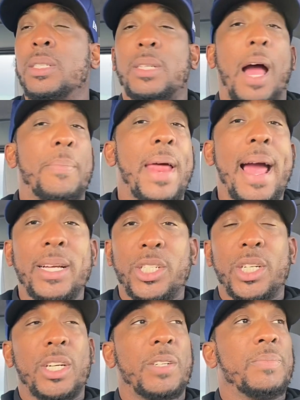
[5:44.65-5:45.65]
Top
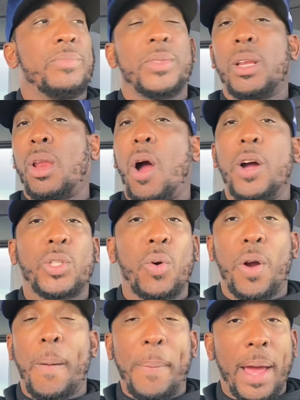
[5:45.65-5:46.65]
Dasher, large
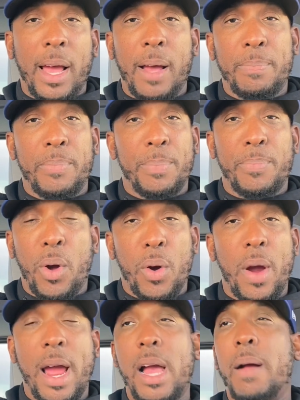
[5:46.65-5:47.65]
order pickup
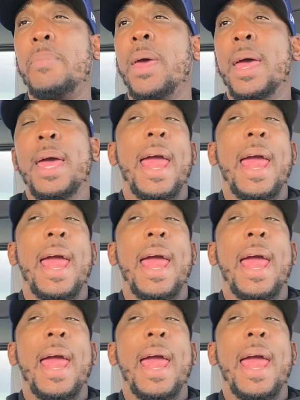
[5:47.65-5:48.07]
program,